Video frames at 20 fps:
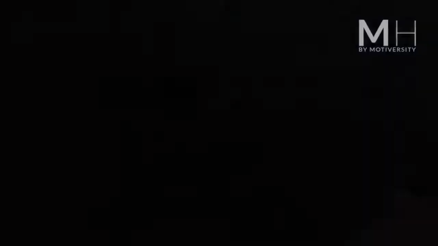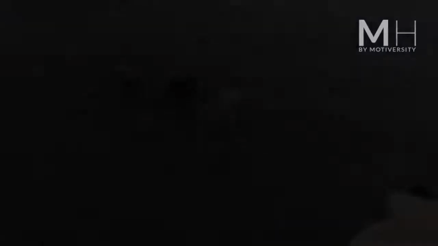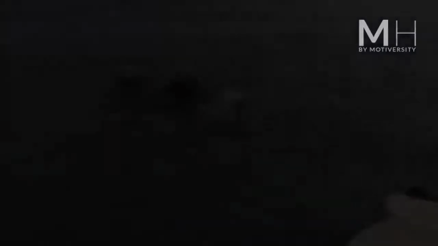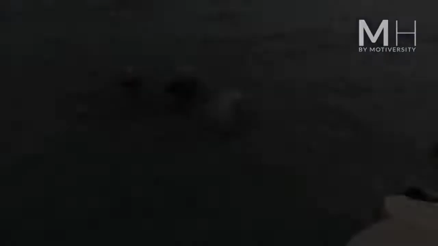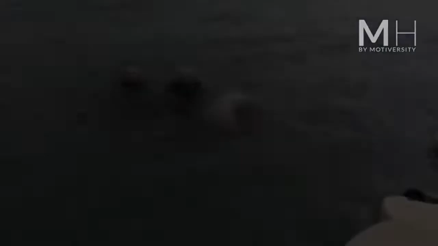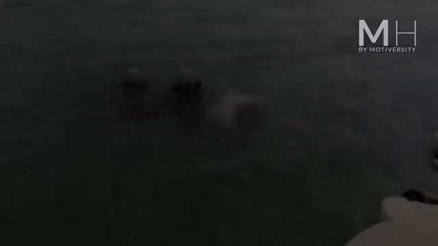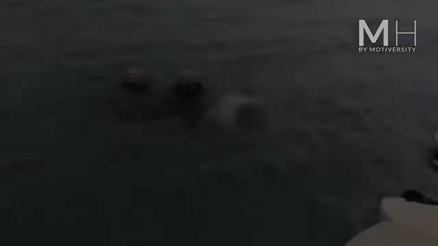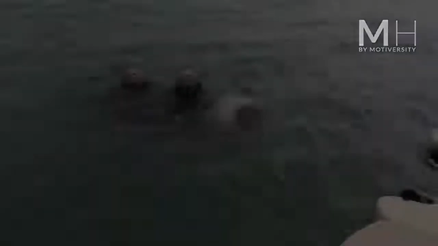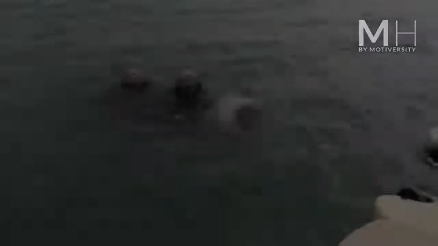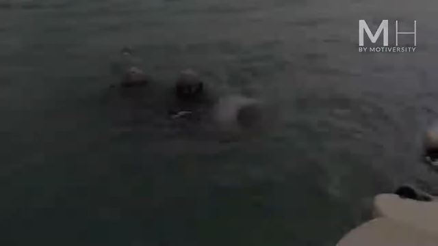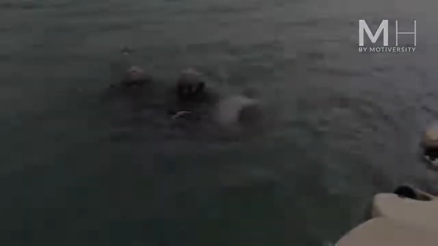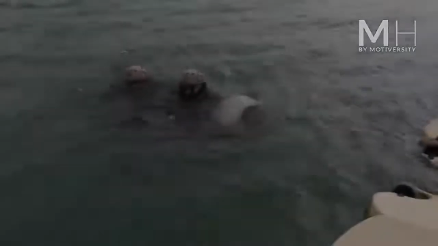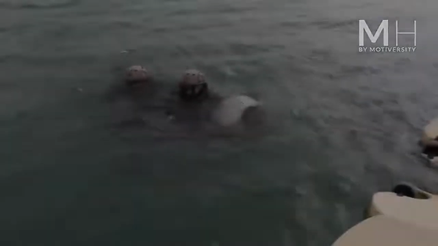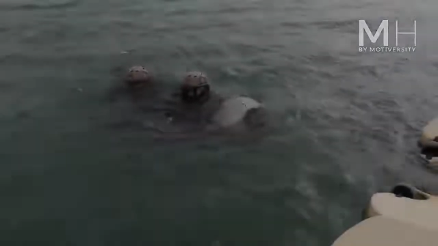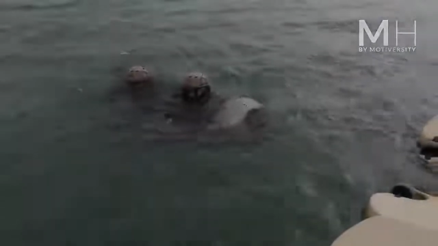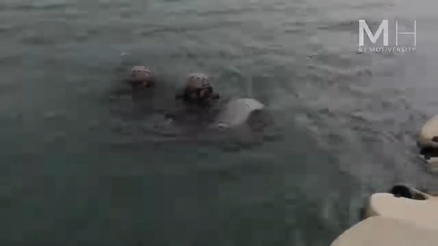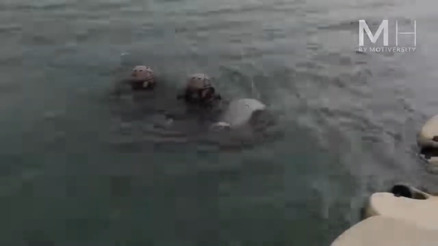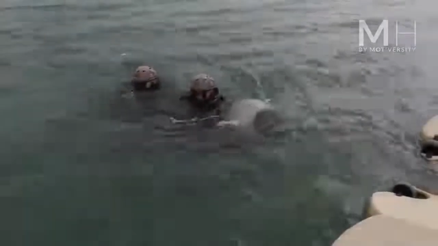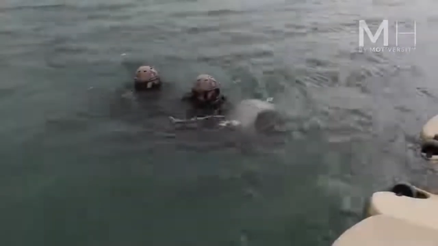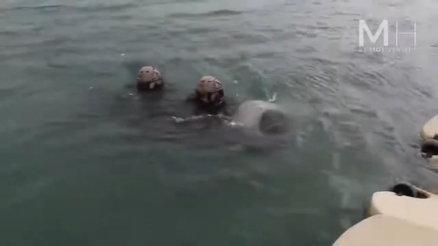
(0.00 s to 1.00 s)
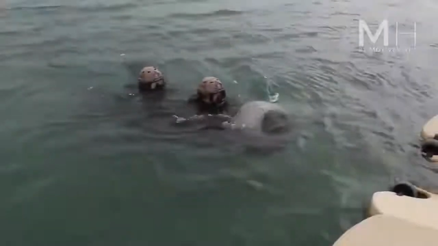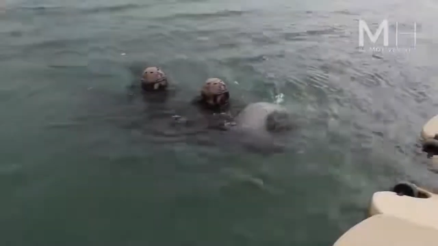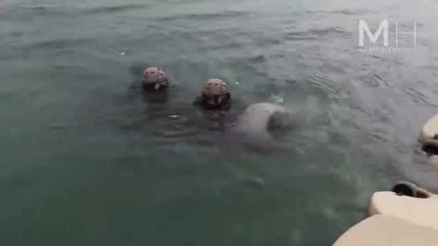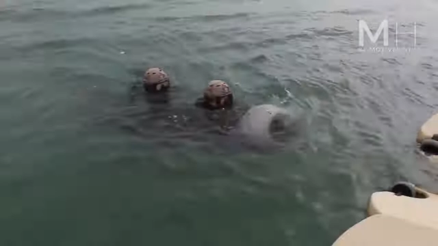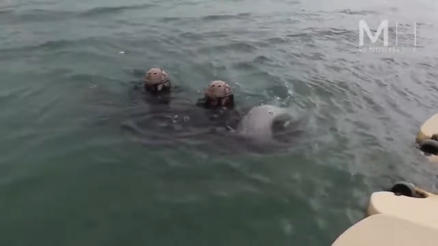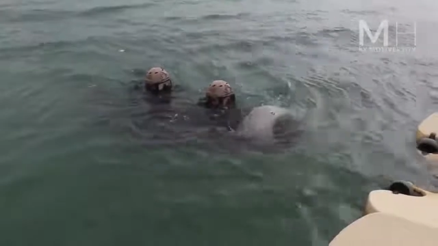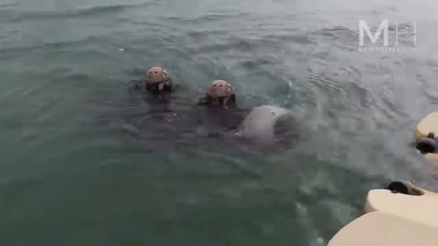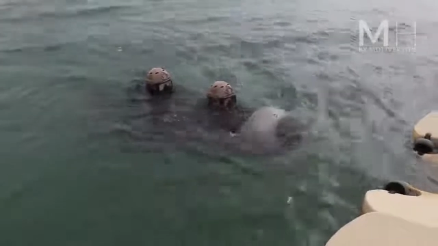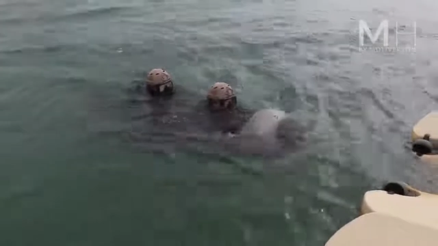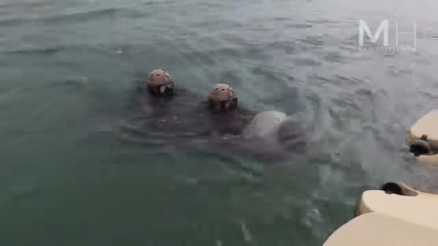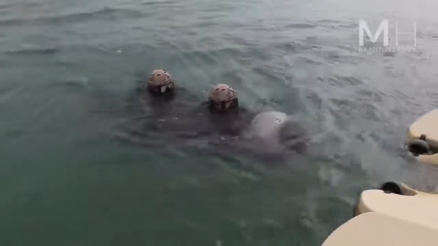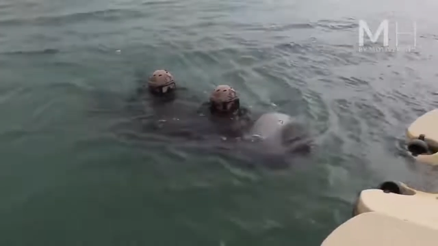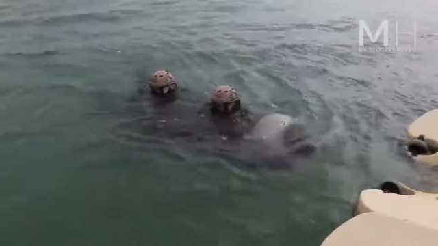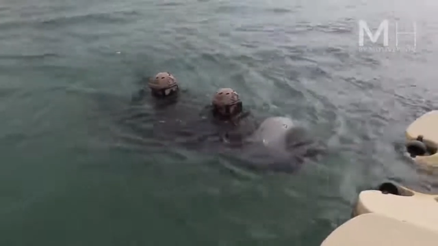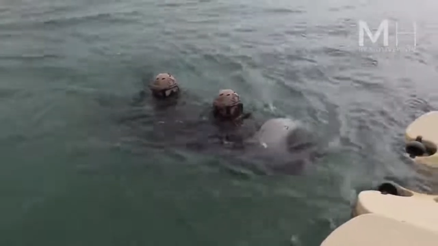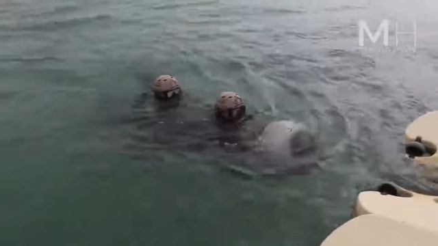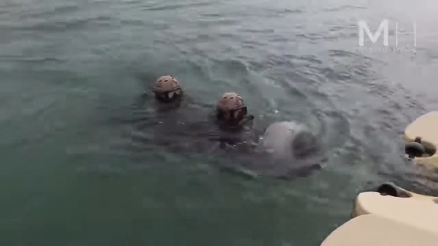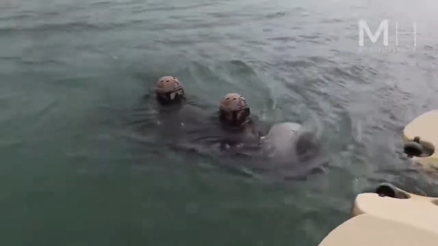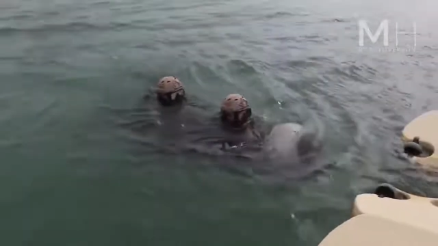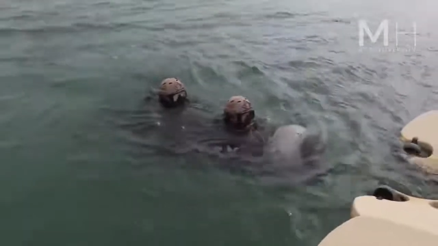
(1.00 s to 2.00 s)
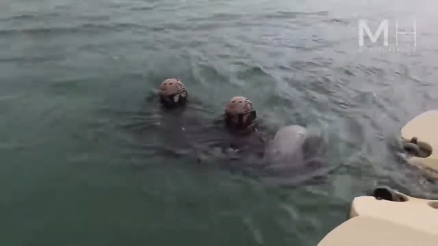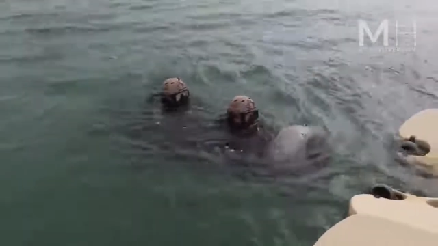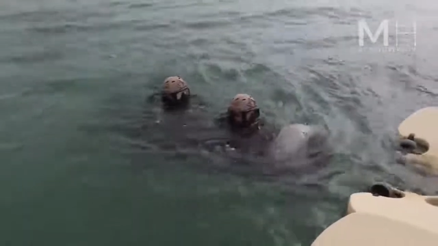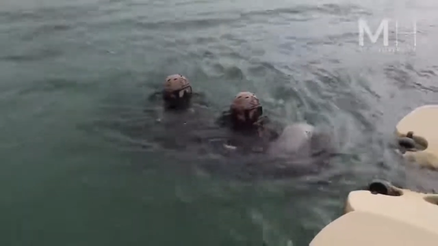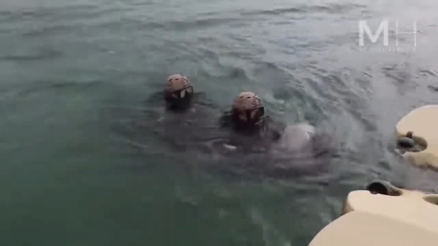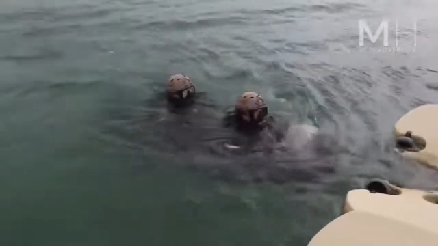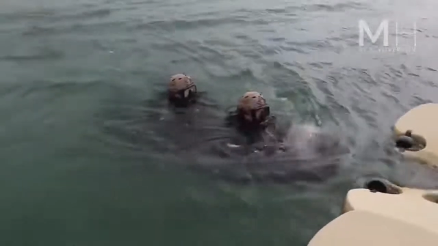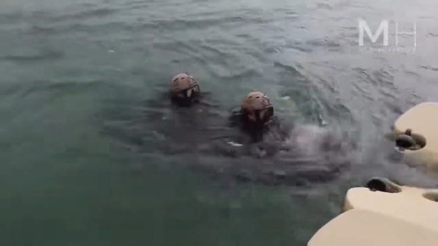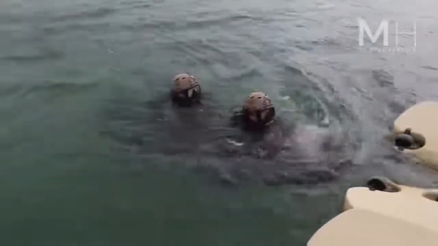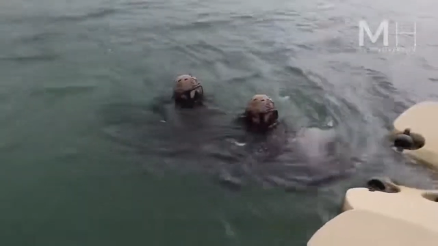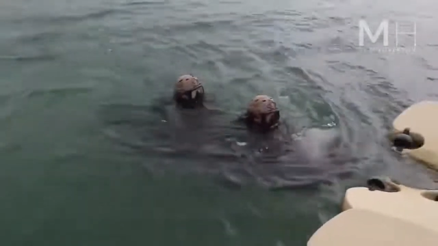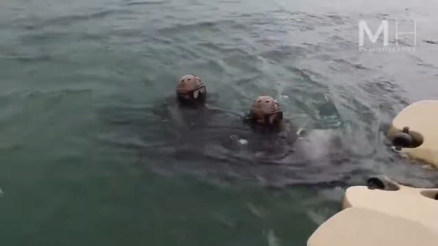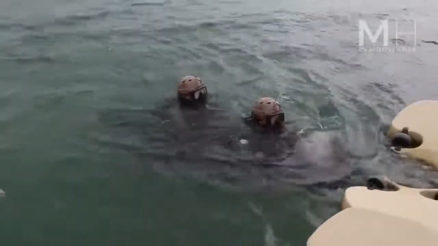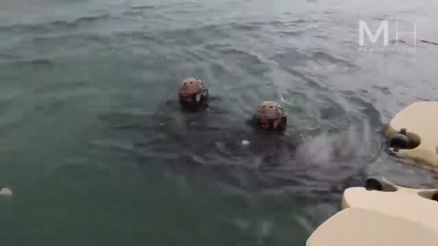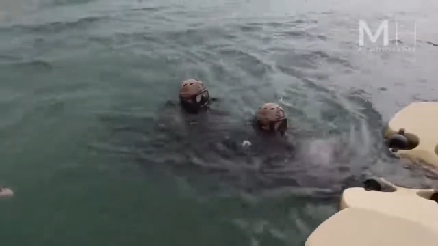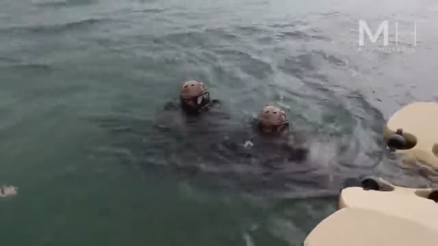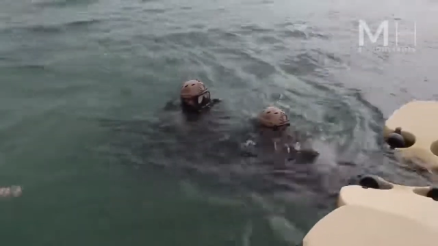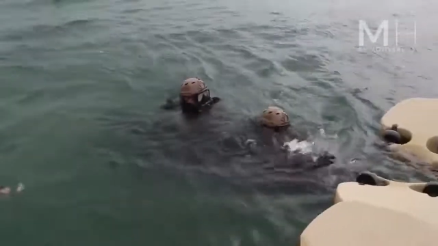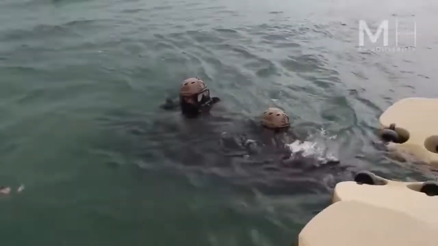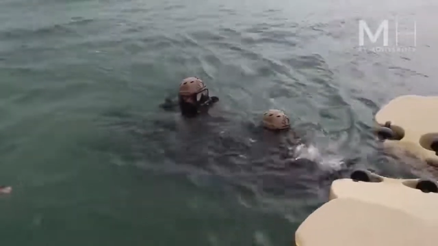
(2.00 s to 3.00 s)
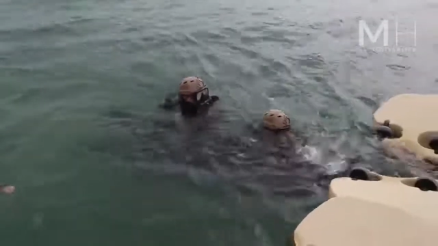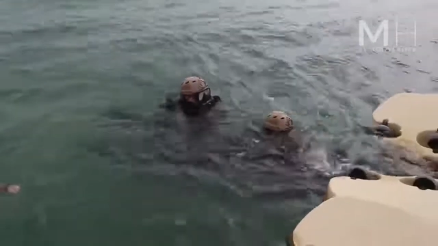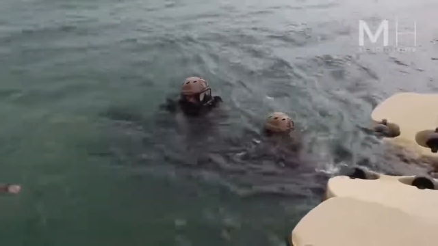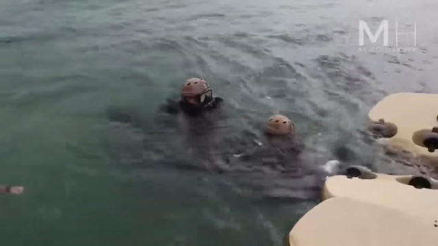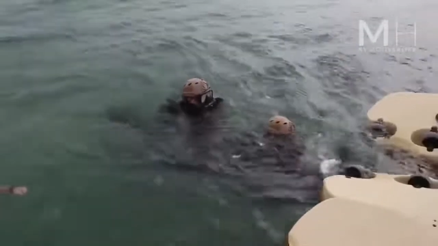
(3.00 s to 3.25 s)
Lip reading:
Nobody's mouth can be seen.